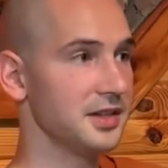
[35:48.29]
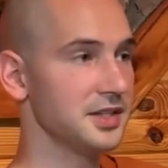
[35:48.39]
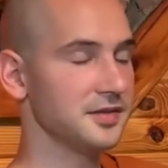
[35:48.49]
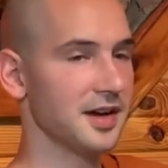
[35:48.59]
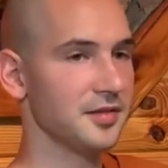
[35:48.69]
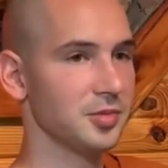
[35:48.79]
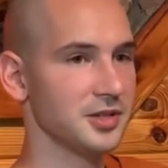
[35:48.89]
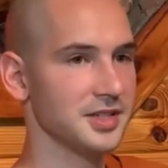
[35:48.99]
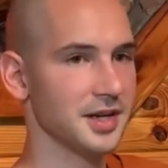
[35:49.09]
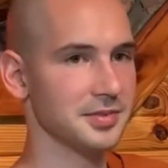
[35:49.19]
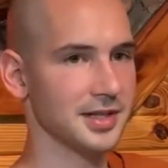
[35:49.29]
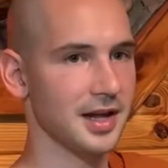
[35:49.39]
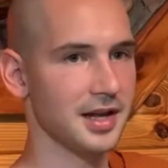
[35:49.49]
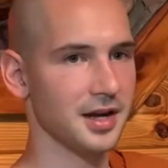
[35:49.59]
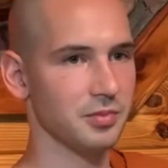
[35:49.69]
These five precepts
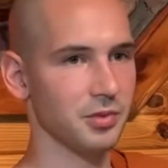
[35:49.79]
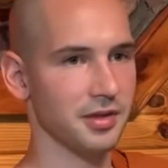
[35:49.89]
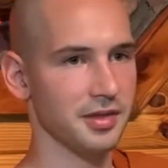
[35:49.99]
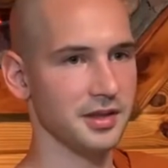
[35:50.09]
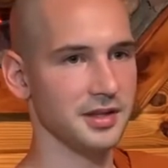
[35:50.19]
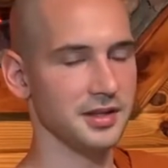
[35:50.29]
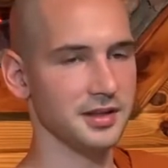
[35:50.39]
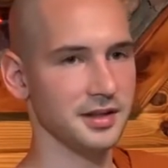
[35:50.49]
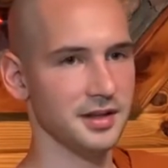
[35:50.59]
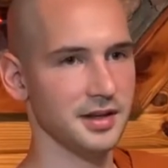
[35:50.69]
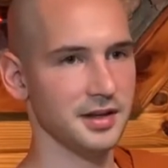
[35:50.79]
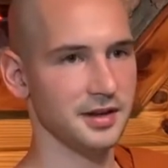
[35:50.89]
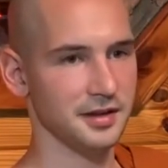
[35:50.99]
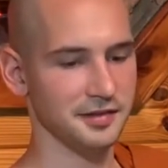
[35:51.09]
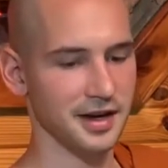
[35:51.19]
line up with the
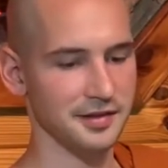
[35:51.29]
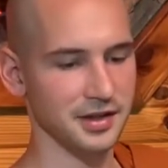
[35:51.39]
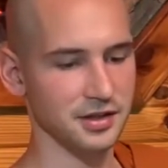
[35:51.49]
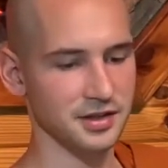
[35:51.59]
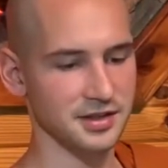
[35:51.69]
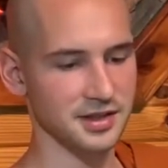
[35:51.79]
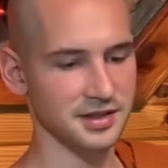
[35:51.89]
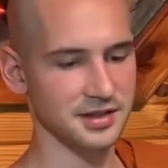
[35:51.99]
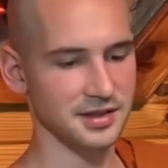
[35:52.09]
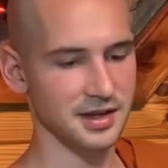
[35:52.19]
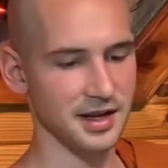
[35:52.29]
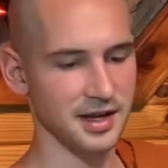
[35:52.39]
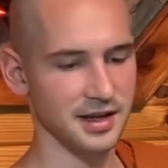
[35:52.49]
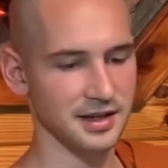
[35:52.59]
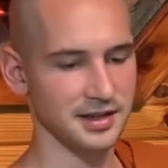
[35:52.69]
five hindrances,
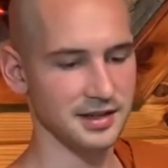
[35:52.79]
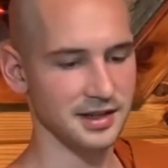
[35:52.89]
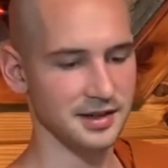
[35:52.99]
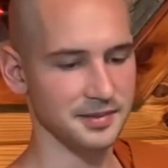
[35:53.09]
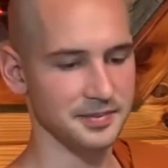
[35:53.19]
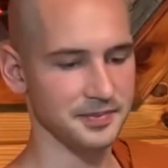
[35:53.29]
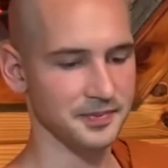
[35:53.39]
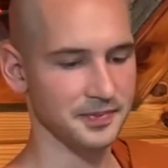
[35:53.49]
and